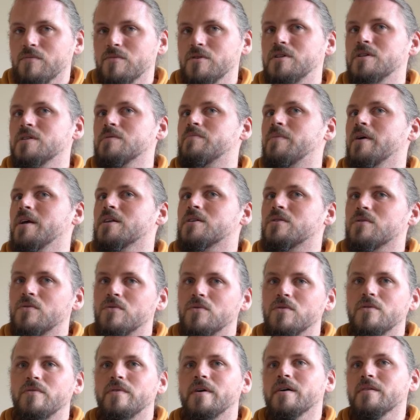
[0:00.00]
which is based
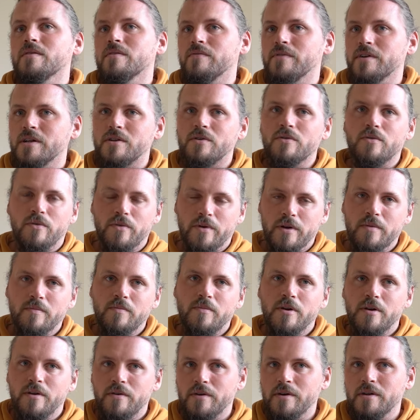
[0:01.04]
all around the Victorian
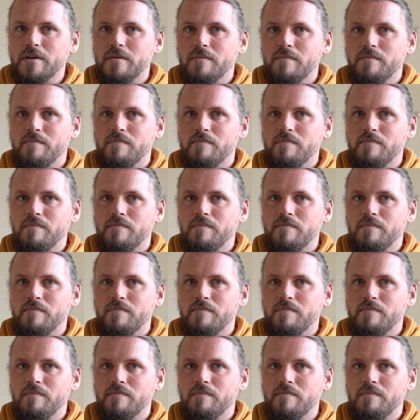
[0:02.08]
period.